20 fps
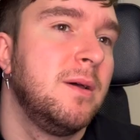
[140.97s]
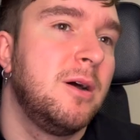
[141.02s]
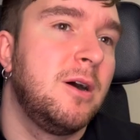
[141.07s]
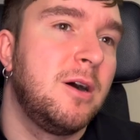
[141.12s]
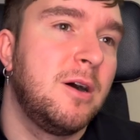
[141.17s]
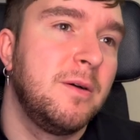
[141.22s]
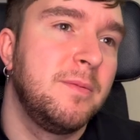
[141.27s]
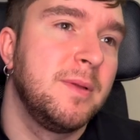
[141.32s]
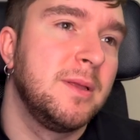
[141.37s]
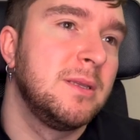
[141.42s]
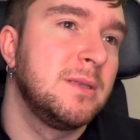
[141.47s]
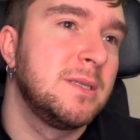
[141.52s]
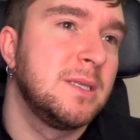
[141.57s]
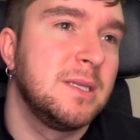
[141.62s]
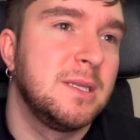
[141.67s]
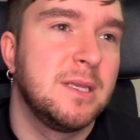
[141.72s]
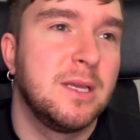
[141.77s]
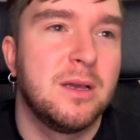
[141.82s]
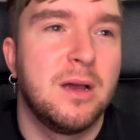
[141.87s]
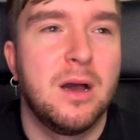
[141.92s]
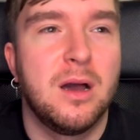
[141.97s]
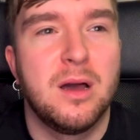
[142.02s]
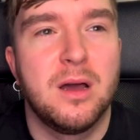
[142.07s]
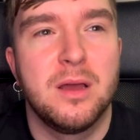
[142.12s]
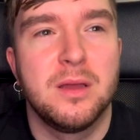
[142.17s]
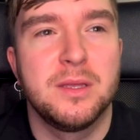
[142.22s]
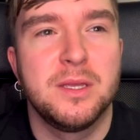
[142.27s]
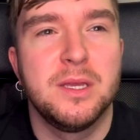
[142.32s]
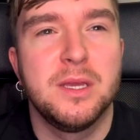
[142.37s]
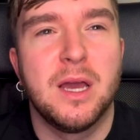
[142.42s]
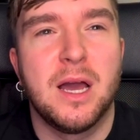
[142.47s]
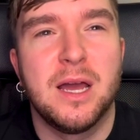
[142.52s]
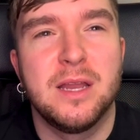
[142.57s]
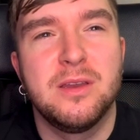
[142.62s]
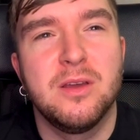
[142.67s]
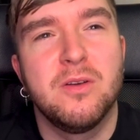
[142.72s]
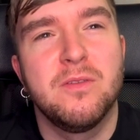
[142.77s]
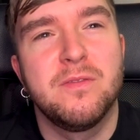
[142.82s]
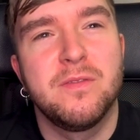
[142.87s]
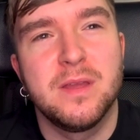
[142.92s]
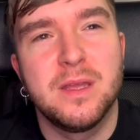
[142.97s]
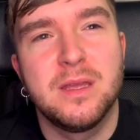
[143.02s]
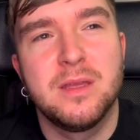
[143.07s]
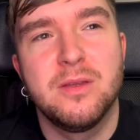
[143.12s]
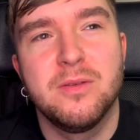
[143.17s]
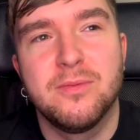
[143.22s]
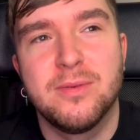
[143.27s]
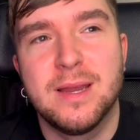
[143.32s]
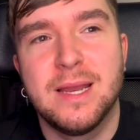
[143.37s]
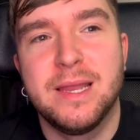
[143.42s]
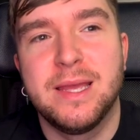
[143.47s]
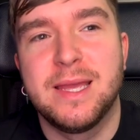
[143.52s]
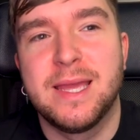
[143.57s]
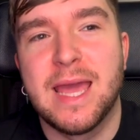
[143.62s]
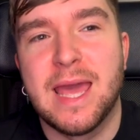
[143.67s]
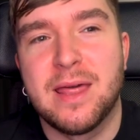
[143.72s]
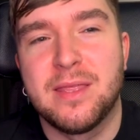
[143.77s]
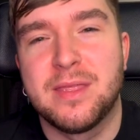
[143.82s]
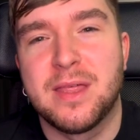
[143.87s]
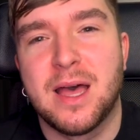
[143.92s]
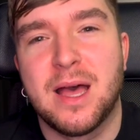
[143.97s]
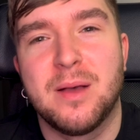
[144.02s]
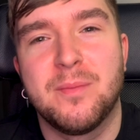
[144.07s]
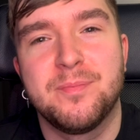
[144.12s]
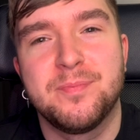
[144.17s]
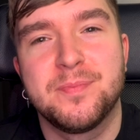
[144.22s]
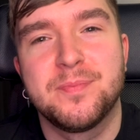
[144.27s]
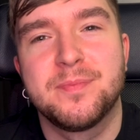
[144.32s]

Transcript: Oh, but yeah, yeah, I don't think you really get that.